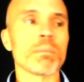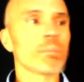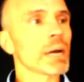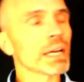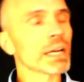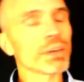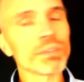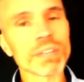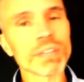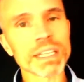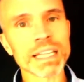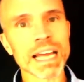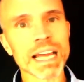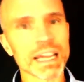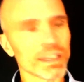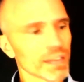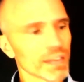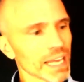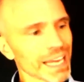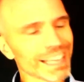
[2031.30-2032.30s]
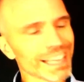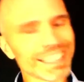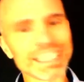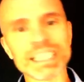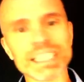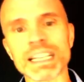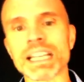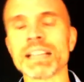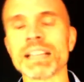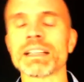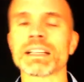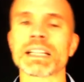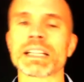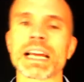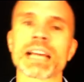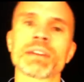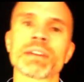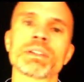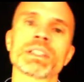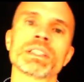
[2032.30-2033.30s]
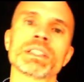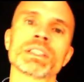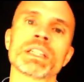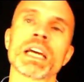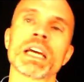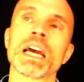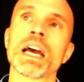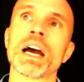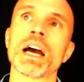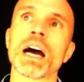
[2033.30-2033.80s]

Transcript: by using that alienating language?